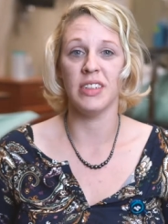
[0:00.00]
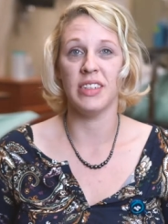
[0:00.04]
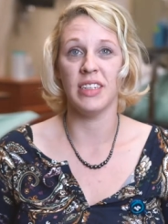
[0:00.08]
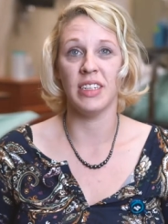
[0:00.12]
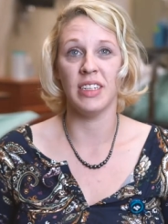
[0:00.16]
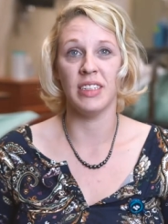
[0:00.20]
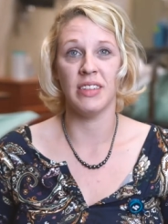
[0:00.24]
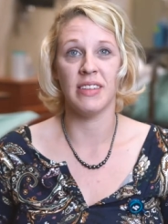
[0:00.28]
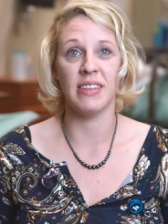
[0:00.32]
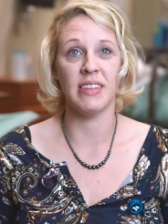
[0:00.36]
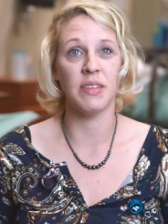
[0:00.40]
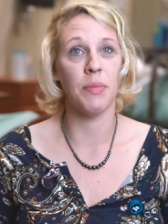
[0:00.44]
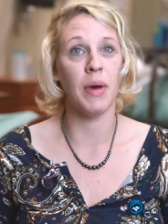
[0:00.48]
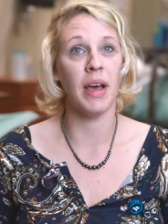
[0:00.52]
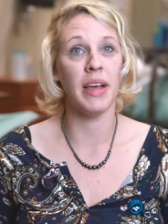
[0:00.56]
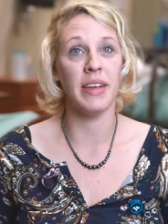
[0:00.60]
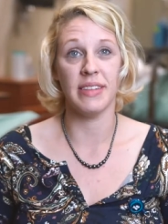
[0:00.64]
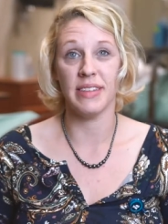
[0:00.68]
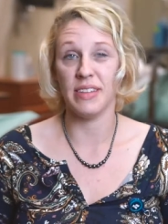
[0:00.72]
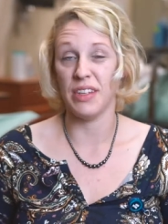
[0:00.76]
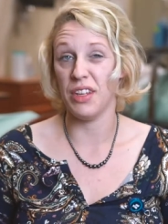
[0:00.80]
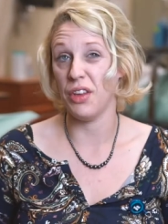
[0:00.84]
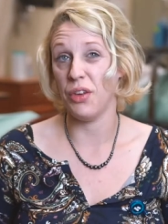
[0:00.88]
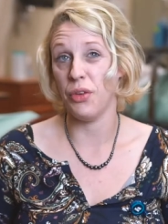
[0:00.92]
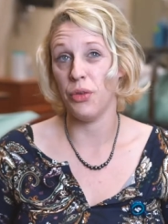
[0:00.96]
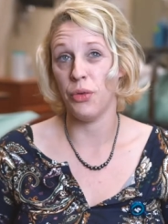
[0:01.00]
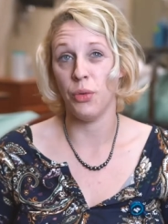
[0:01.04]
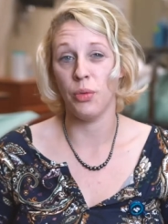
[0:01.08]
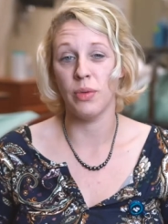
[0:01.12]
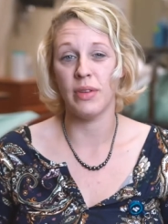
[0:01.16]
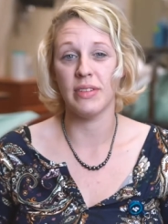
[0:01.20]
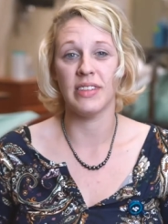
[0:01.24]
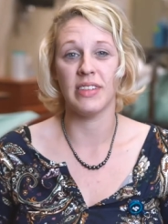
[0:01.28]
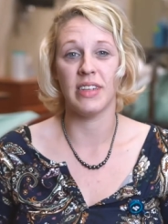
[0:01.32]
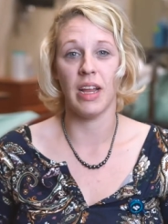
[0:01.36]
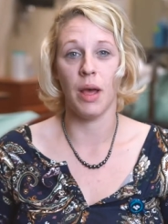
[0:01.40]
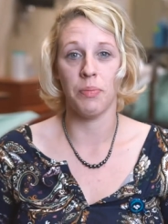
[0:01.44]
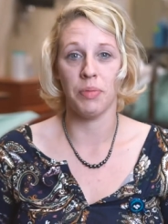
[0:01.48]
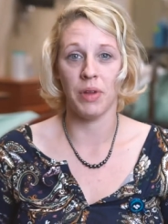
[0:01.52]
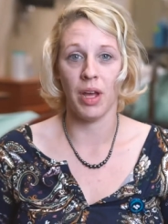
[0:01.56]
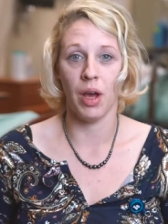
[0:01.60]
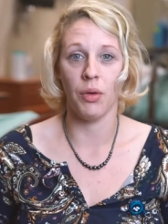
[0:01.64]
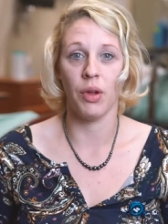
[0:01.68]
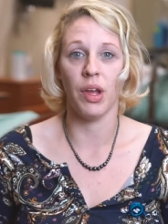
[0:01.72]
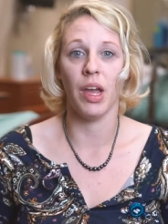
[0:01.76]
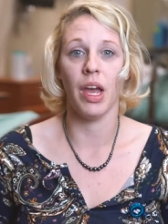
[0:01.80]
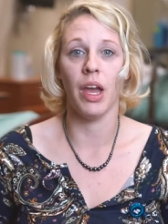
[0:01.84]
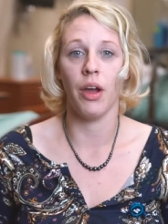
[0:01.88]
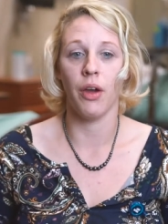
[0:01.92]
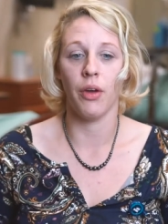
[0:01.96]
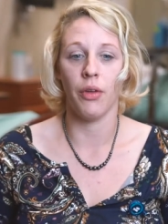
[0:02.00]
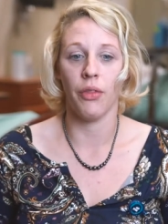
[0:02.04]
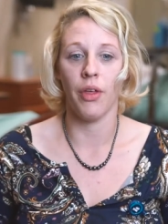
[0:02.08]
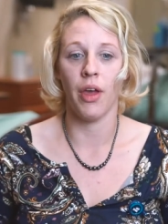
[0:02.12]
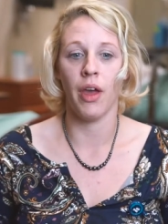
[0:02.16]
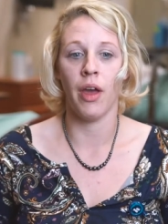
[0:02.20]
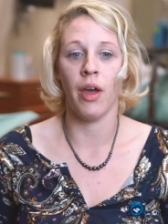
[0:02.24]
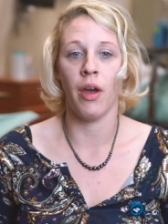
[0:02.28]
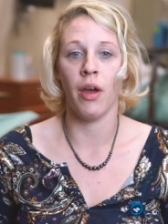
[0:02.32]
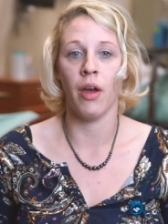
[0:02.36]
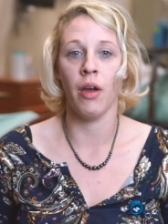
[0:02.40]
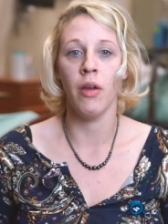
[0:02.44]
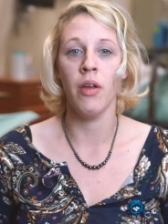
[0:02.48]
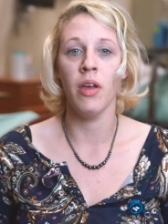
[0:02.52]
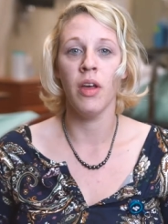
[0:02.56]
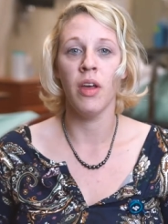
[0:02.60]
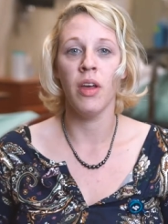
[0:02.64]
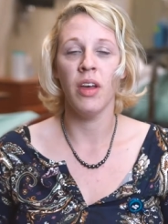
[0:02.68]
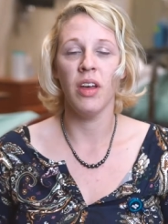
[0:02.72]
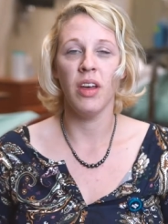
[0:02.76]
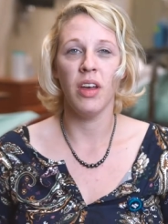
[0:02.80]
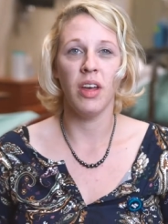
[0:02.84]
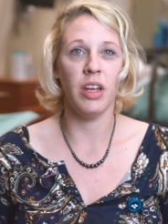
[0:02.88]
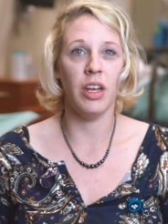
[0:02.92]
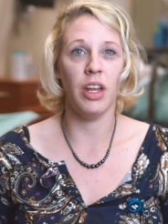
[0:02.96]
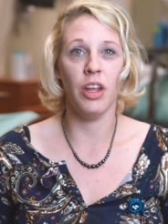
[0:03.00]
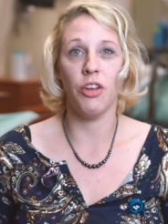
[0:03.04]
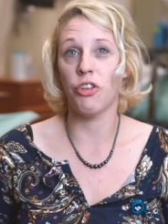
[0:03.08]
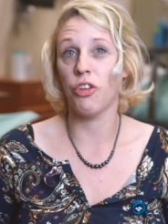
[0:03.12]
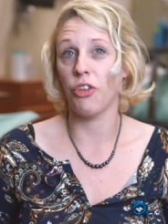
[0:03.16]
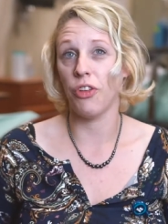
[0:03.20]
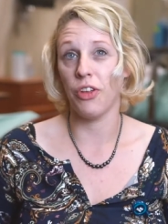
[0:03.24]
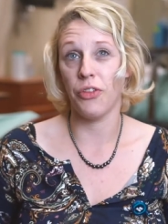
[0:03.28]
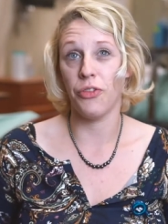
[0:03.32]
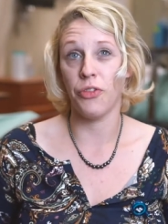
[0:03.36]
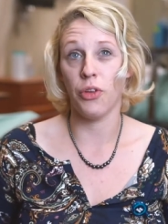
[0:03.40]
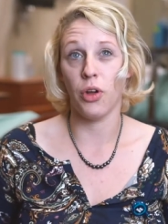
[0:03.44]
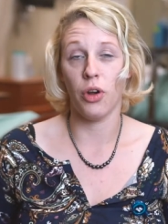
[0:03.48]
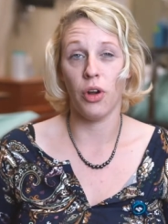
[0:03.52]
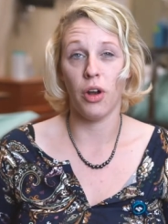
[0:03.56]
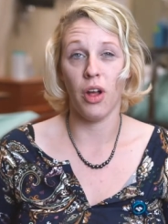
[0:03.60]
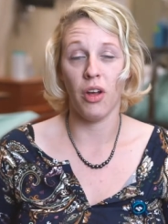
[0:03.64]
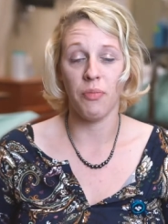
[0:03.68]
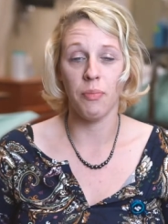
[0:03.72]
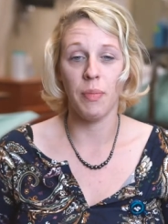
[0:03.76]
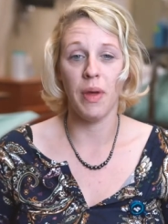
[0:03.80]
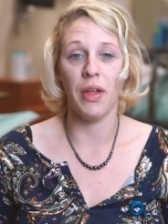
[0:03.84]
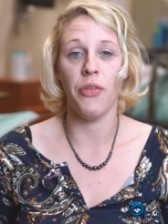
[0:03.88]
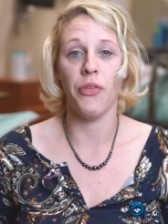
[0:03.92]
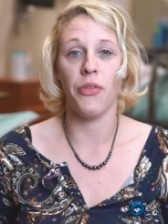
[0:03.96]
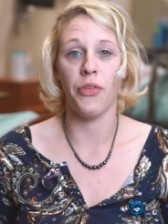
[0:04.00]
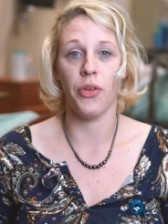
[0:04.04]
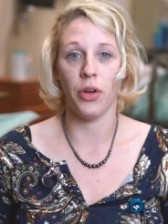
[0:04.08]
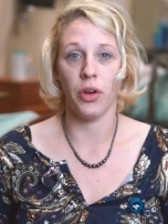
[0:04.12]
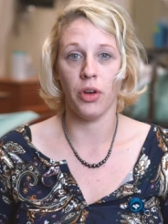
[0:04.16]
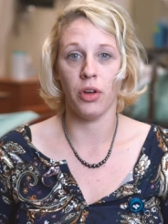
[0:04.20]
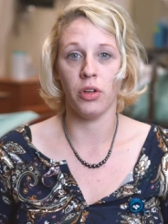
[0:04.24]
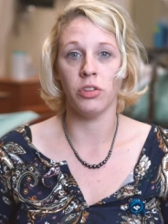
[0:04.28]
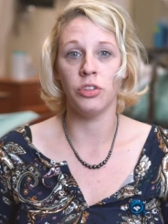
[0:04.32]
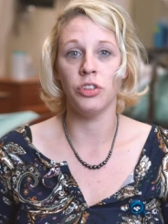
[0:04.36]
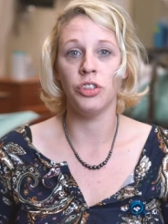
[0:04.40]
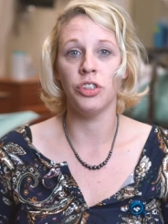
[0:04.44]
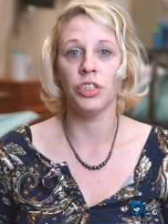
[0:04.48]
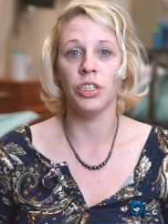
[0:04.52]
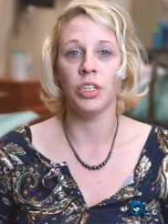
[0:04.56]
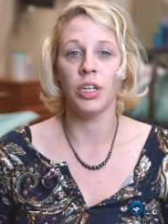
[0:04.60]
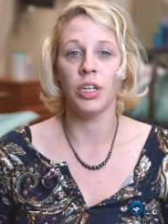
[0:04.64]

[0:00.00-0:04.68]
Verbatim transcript: did some ICU step down care there, initially started off med surg